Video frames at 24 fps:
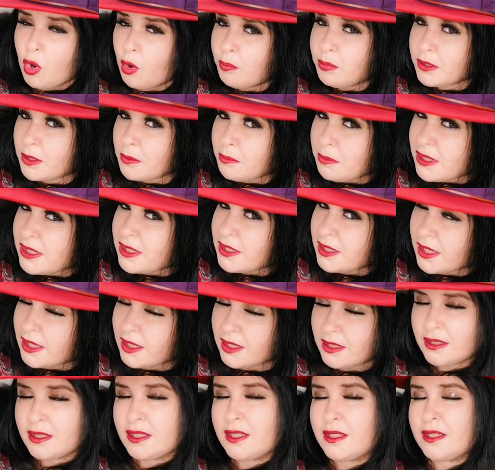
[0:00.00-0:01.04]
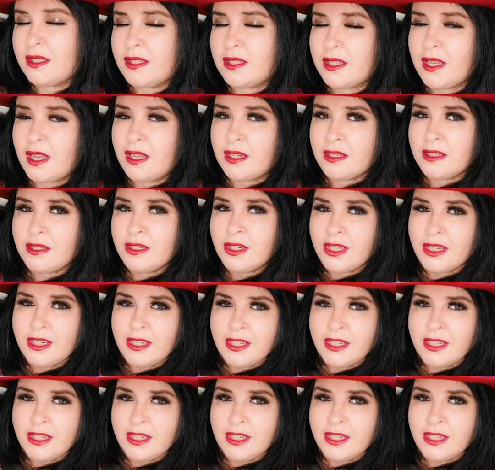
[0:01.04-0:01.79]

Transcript: optimistic because it's the sun